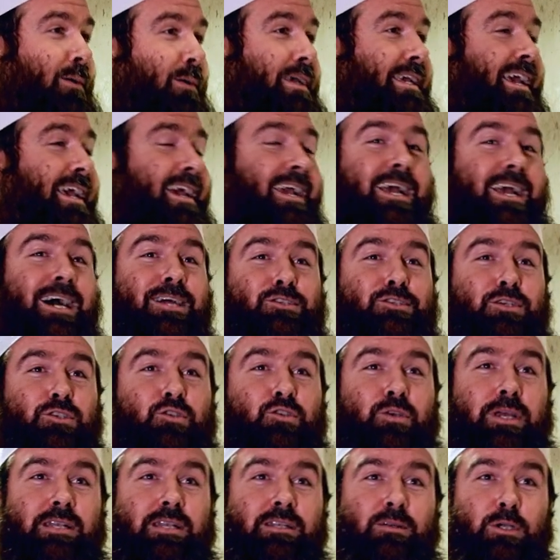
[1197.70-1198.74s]
we can't
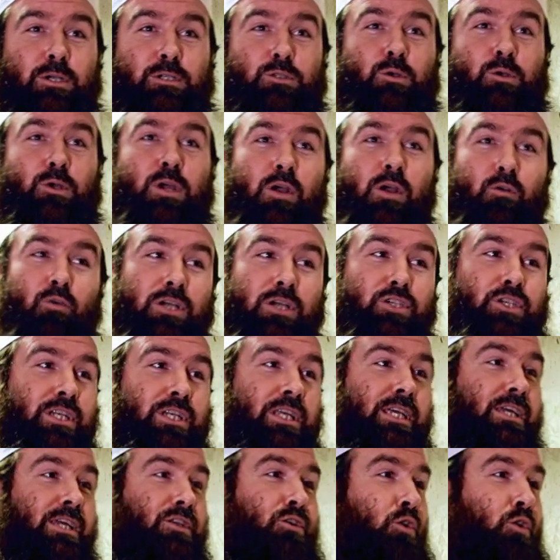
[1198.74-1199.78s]
concentrate because we're rushing to
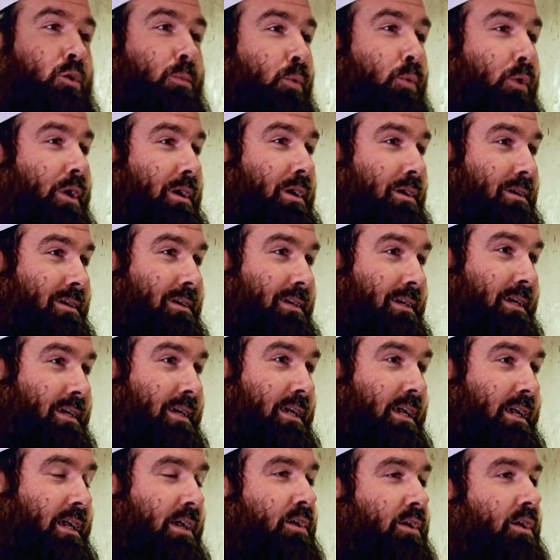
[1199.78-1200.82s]
get to the prayer.
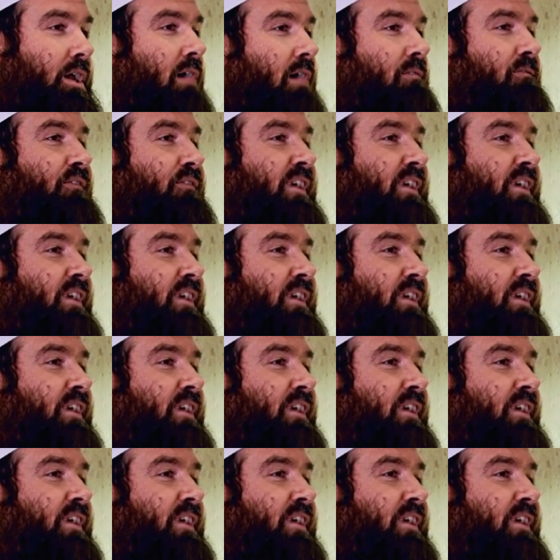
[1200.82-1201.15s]
Come